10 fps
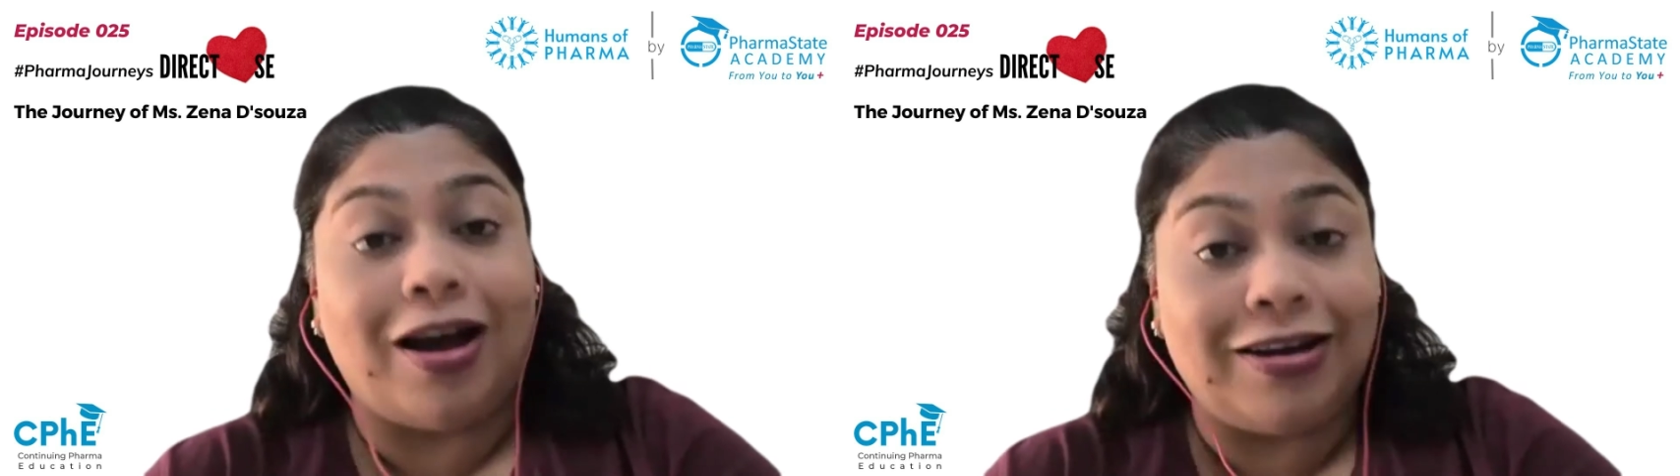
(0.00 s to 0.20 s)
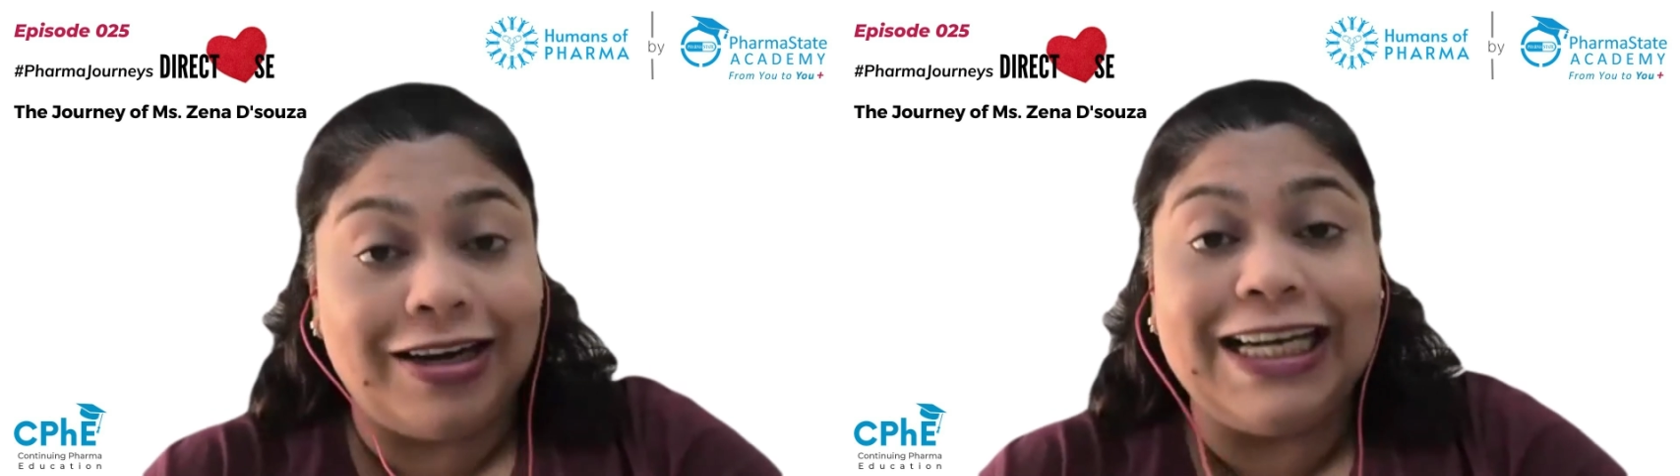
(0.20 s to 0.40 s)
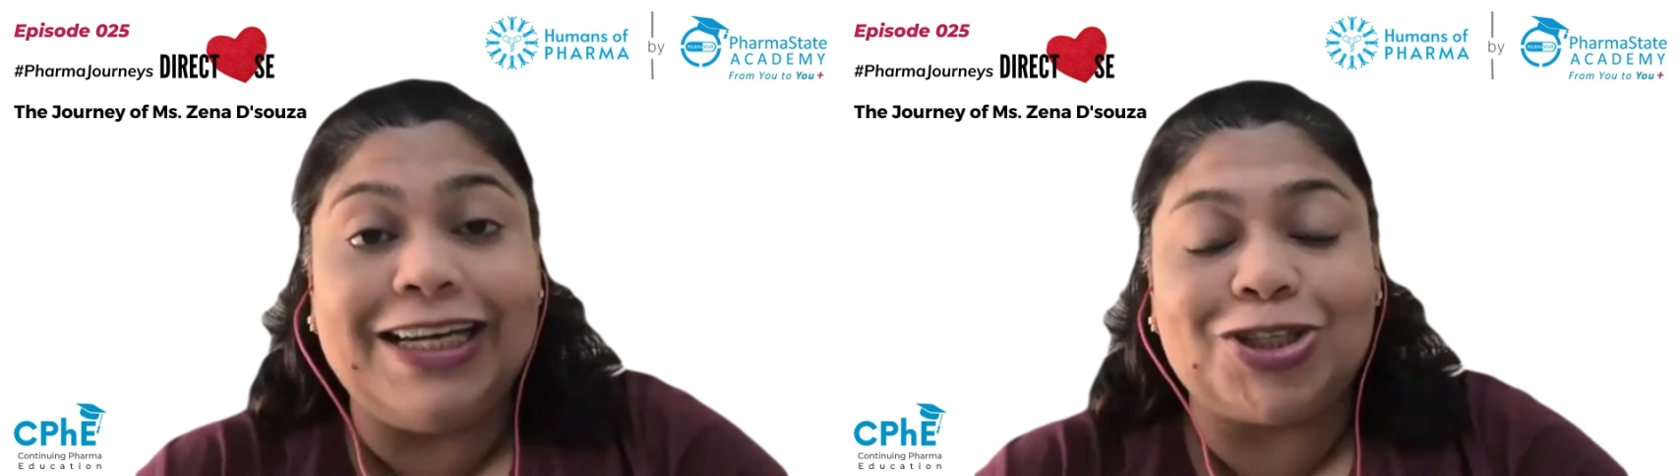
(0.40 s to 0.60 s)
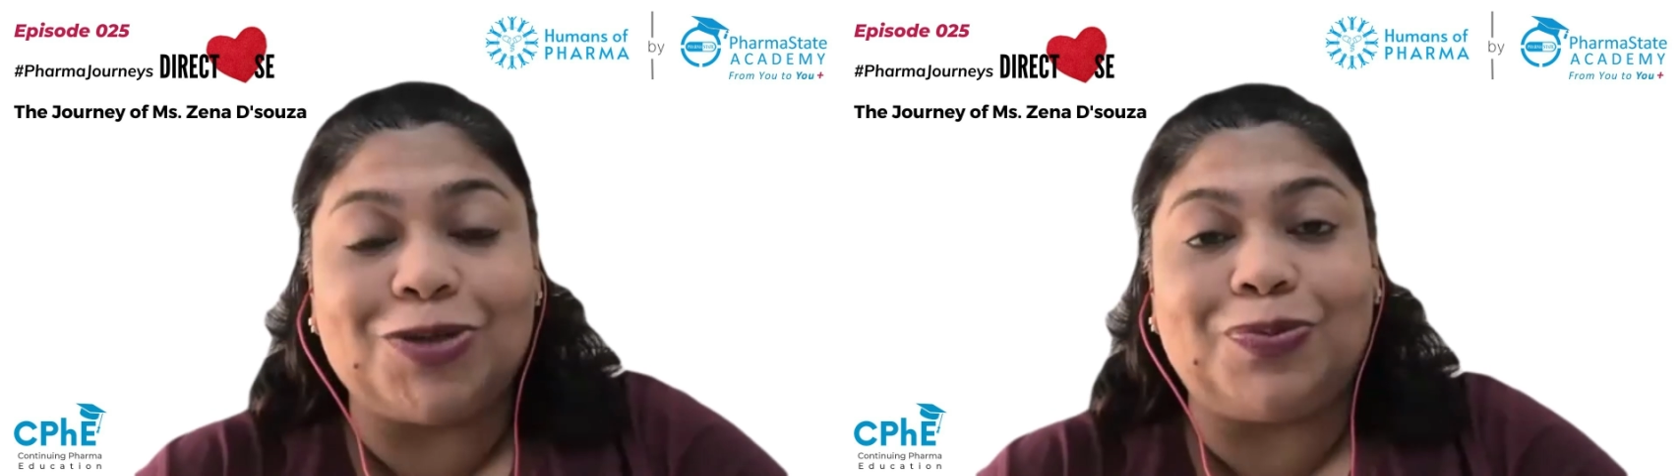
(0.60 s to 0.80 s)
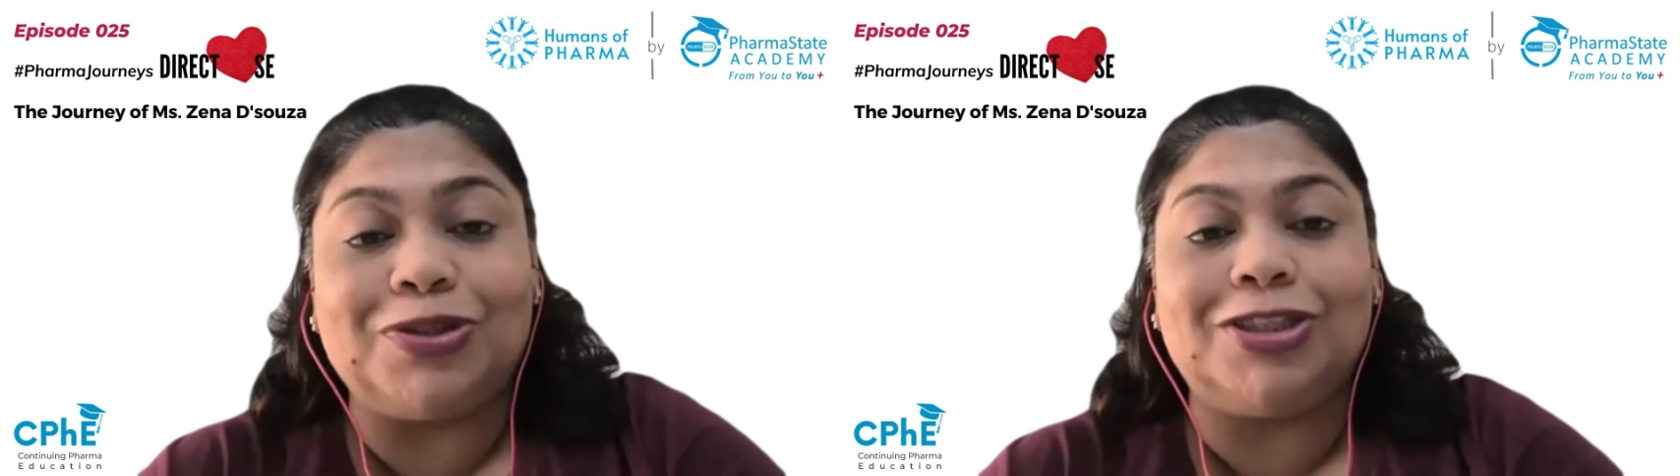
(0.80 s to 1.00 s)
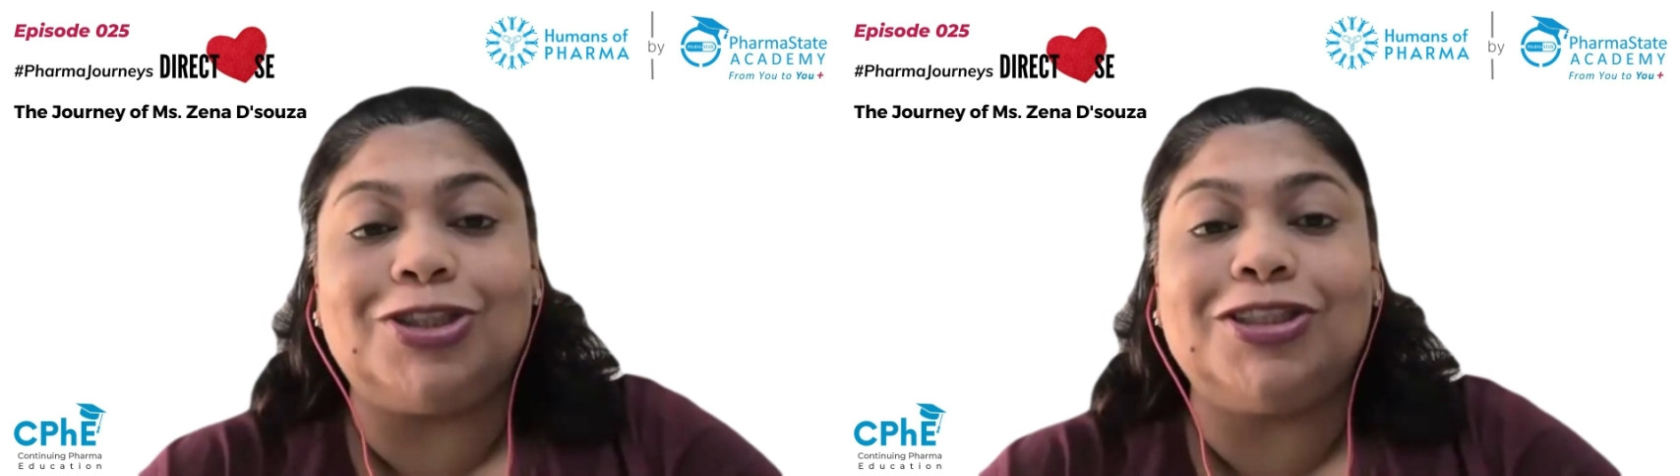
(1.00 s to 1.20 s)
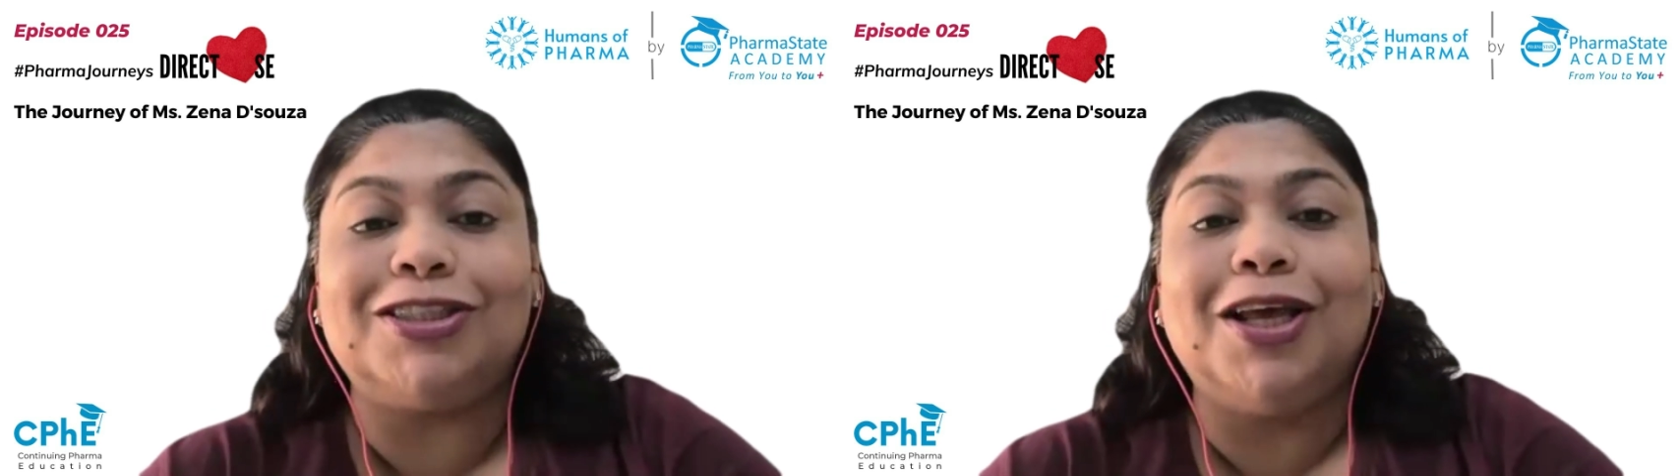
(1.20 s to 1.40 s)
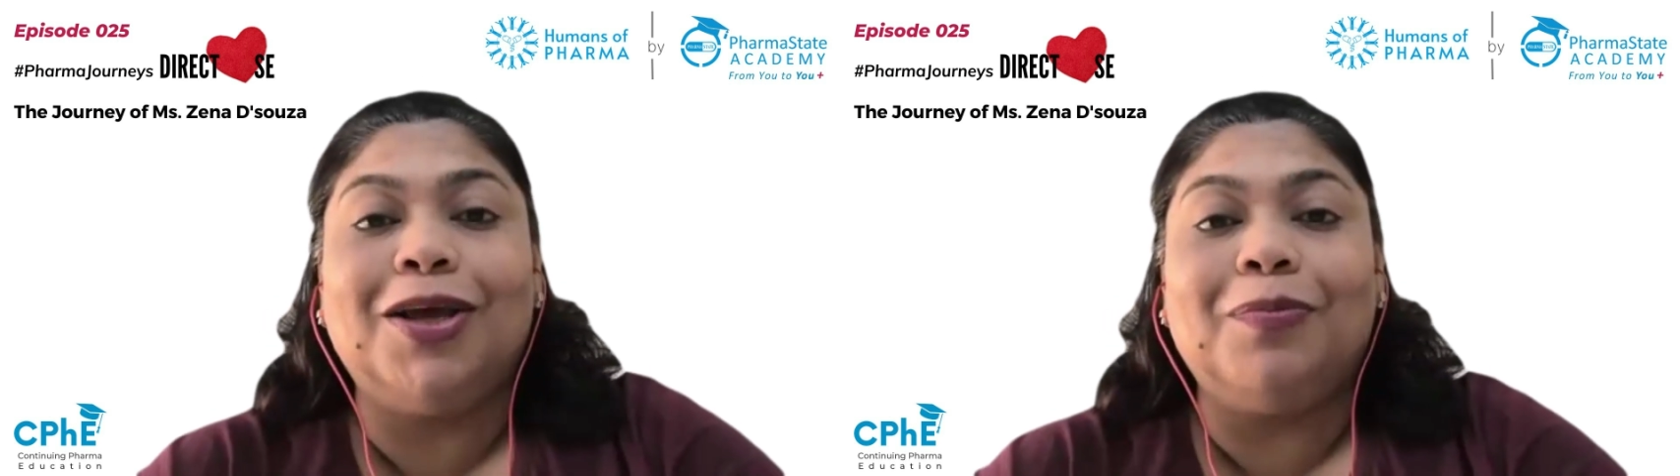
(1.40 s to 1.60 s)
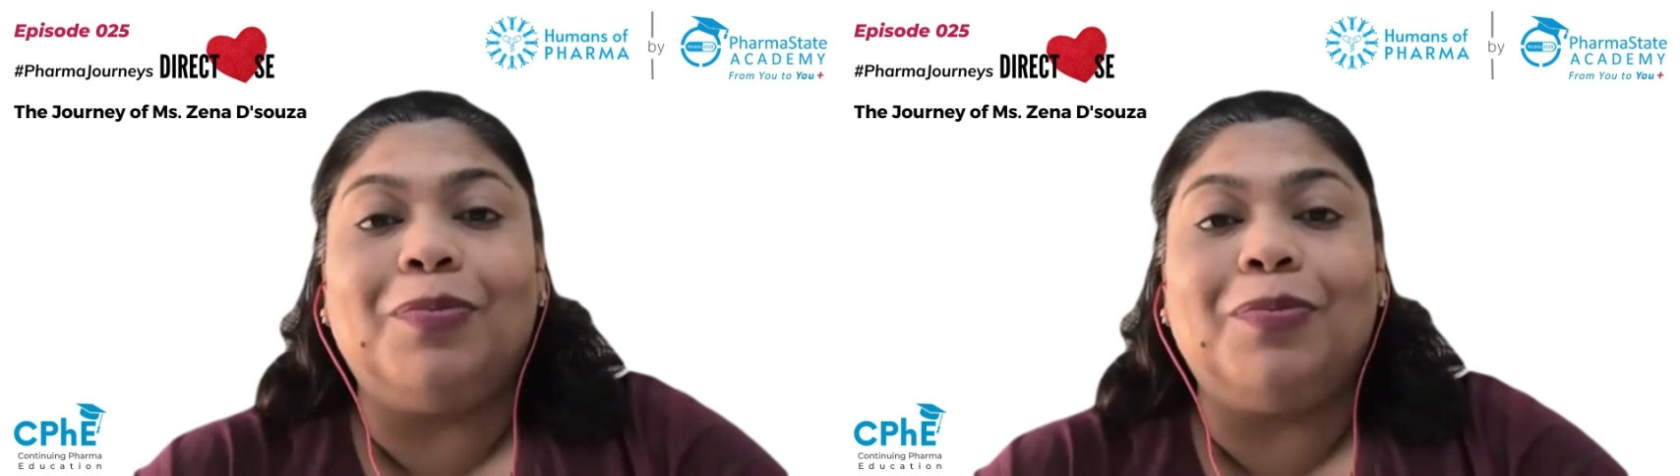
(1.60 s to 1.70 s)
are in leadership positions,